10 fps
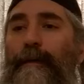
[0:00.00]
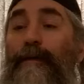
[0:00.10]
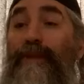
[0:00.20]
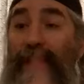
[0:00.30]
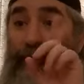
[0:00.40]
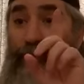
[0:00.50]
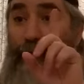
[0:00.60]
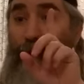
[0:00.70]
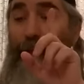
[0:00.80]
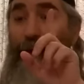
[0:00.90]
The teachers
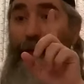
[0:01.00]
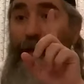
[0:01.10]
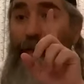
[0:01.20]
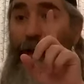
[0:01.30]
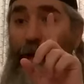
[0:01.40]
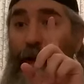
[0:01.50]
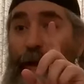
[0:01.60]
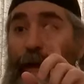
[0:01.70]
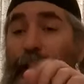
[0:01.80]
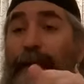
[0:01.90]
of Rabbi Akiva.
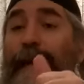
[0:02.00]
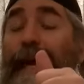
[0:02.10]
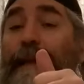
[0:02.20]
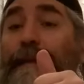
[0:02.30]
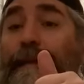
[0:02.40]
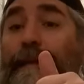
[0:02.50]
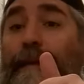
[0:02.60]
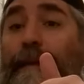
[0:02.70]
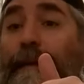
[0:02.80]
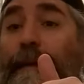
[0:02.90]
Yet,
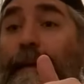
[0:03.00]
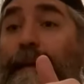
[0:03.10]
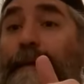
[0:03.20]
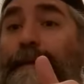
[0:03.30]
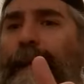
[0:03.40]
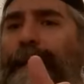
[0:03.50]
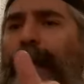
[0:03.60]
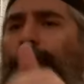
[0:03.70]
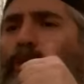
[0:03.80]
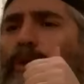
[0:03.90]
they
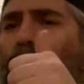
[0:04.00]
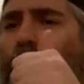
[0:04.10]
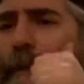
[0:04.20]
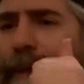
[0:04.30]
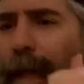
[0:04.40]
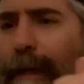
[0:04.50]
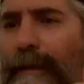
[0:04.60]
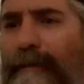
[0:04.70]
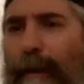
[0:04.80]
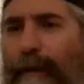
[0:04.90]
came to Rabbi
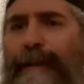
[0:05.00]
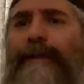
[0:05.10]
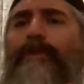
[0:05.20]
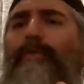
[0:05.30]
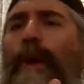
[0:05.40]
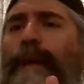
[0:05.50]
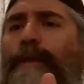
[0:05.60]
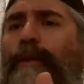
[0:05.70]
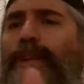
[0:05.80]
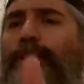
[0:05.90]
Akiva. Since
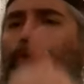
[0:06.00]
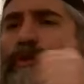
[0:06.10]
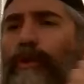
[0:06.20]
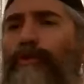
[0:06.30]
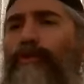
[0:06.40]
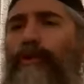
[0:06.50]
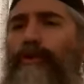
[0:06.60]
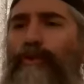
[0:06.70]
when the teachers go to the